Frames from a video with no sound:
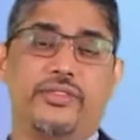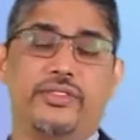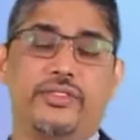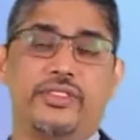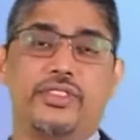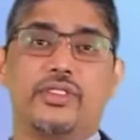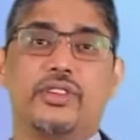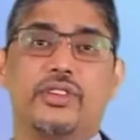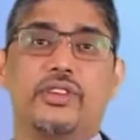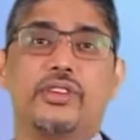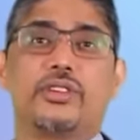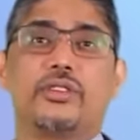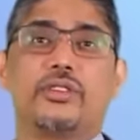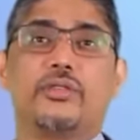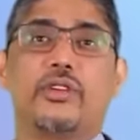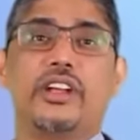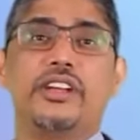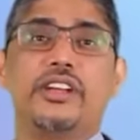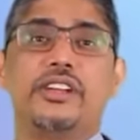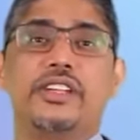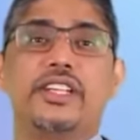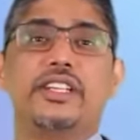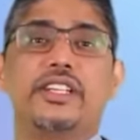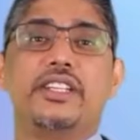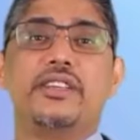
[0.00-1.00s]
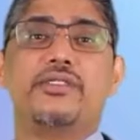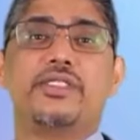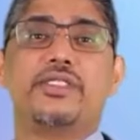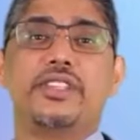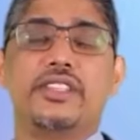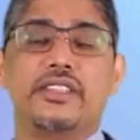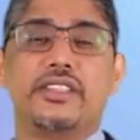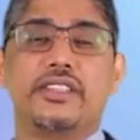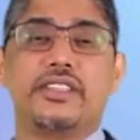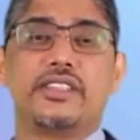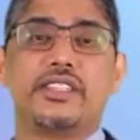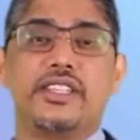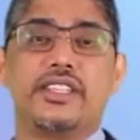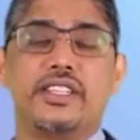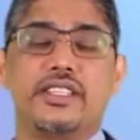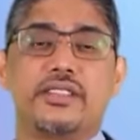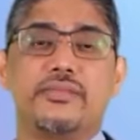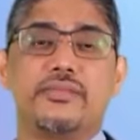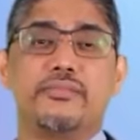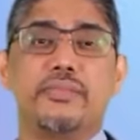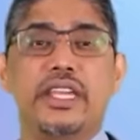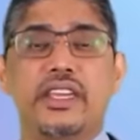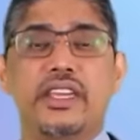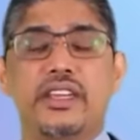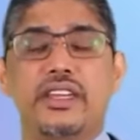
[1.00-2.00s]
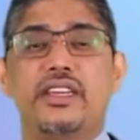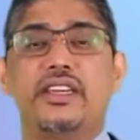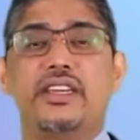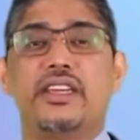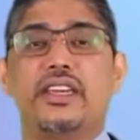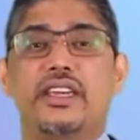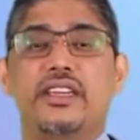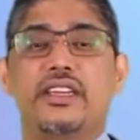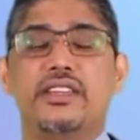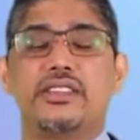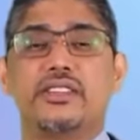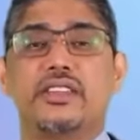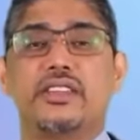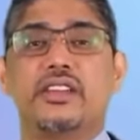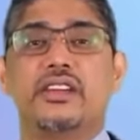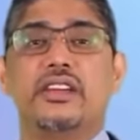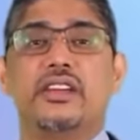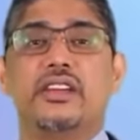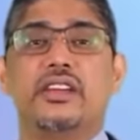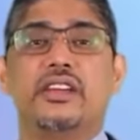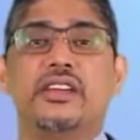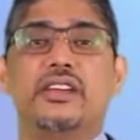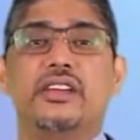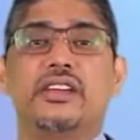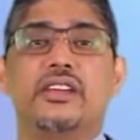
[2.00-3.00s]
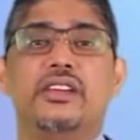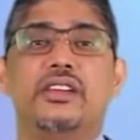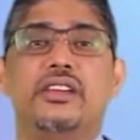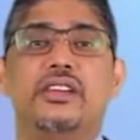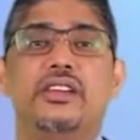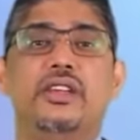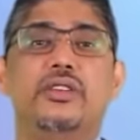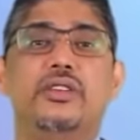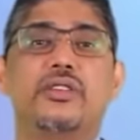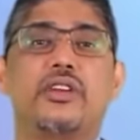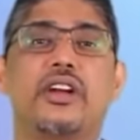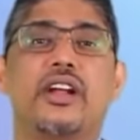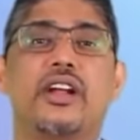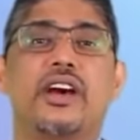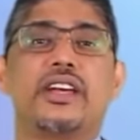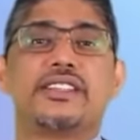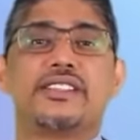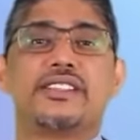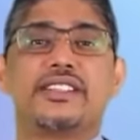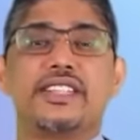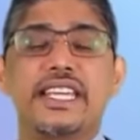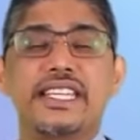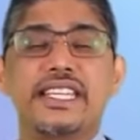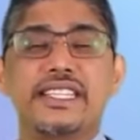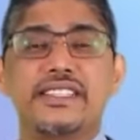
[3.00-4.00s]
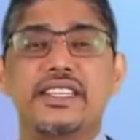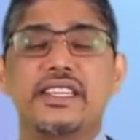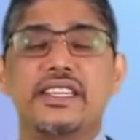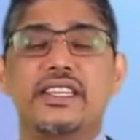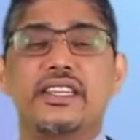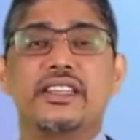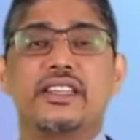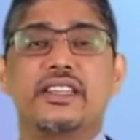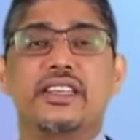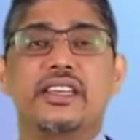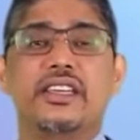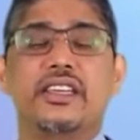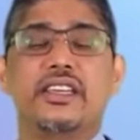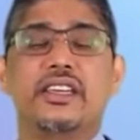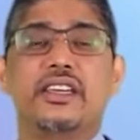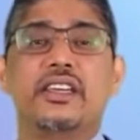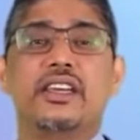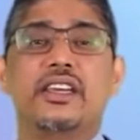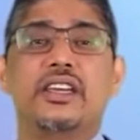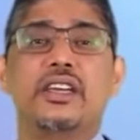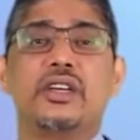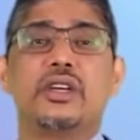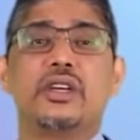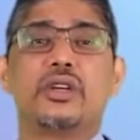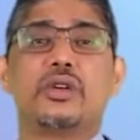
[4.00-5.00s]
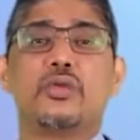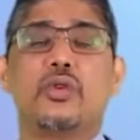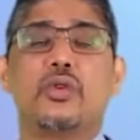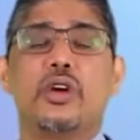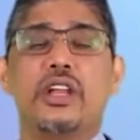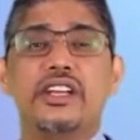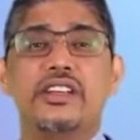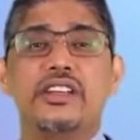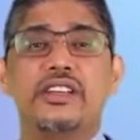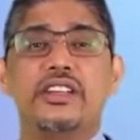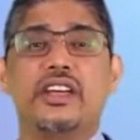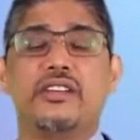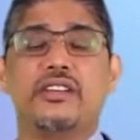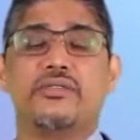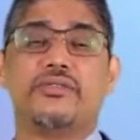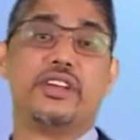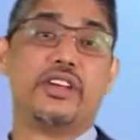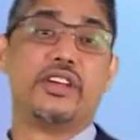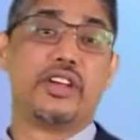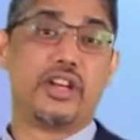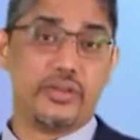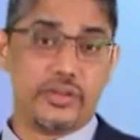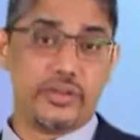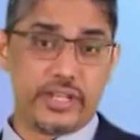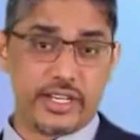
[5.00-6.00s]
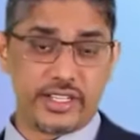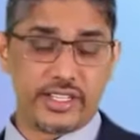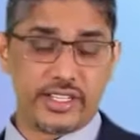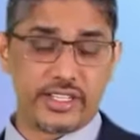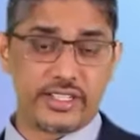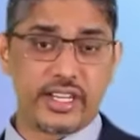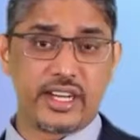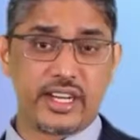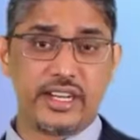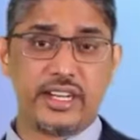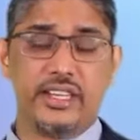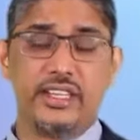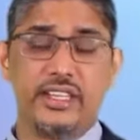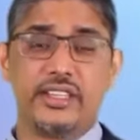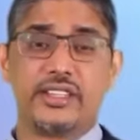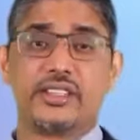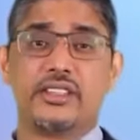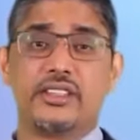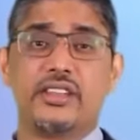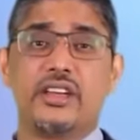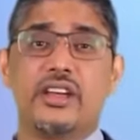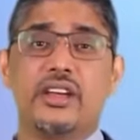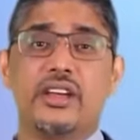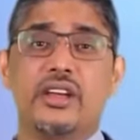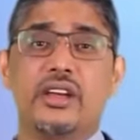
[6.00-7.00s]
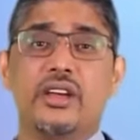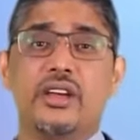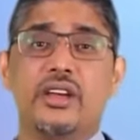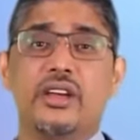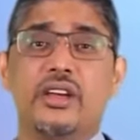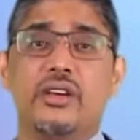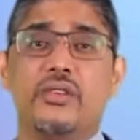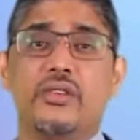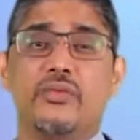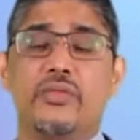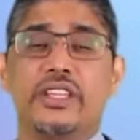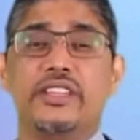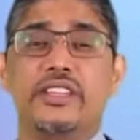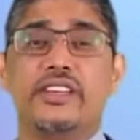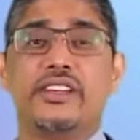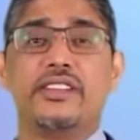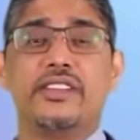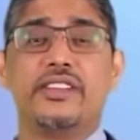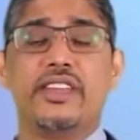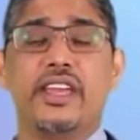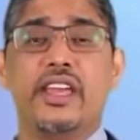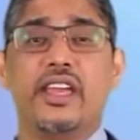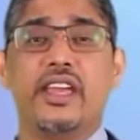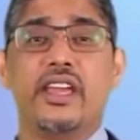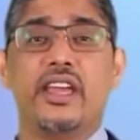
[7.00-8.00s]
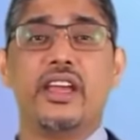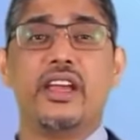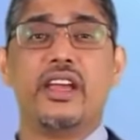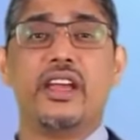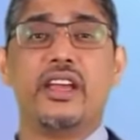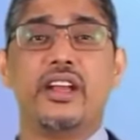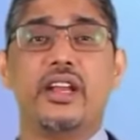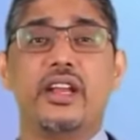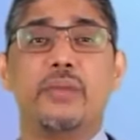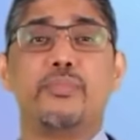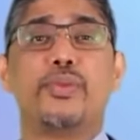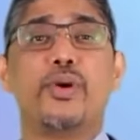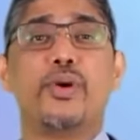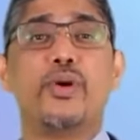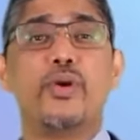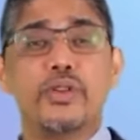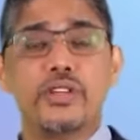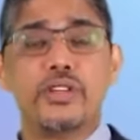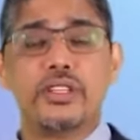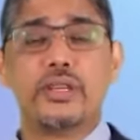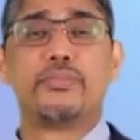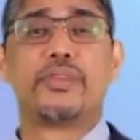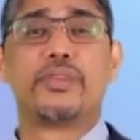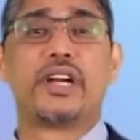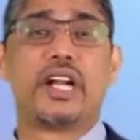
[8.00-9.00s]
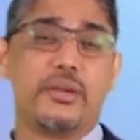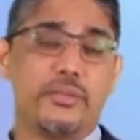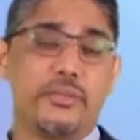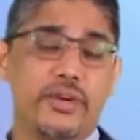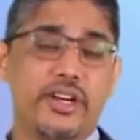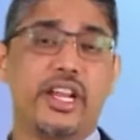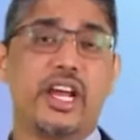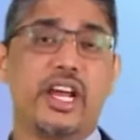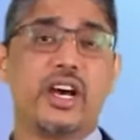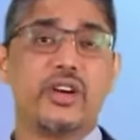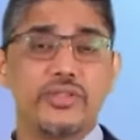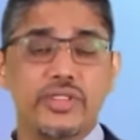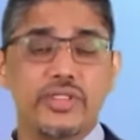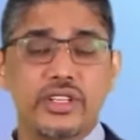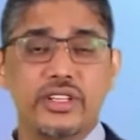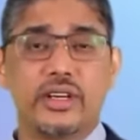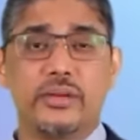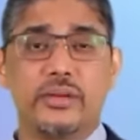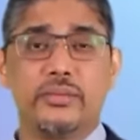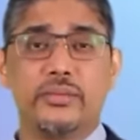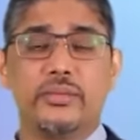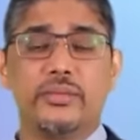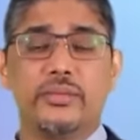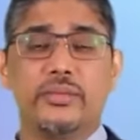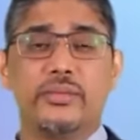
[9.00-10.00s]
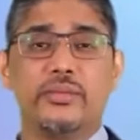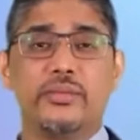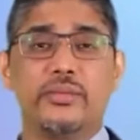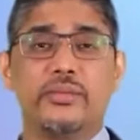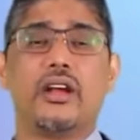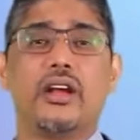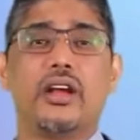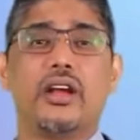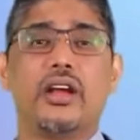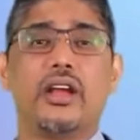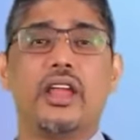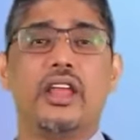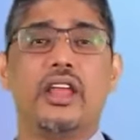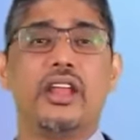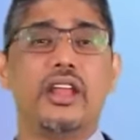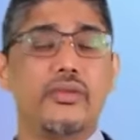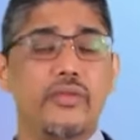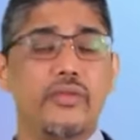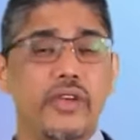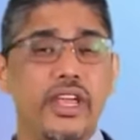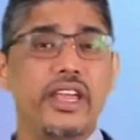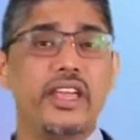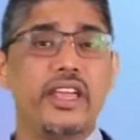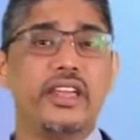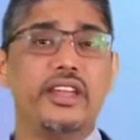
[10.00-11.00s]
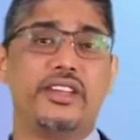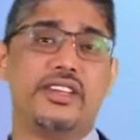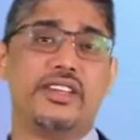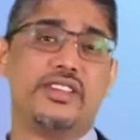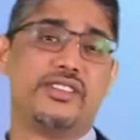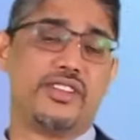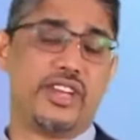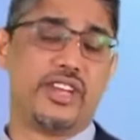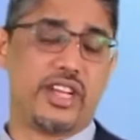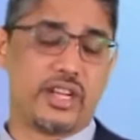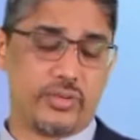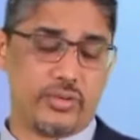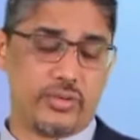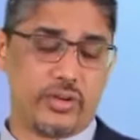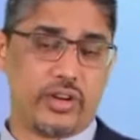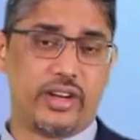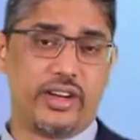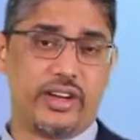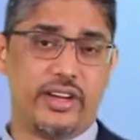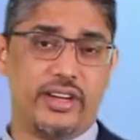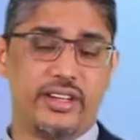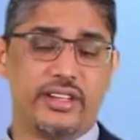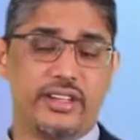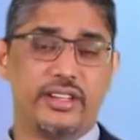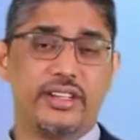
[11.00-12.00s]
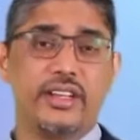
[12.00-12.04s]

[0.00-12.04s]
So qualitative synthesis meaning is you are assessing the quality of included studies, whether they report the primary outcome in a way it is required.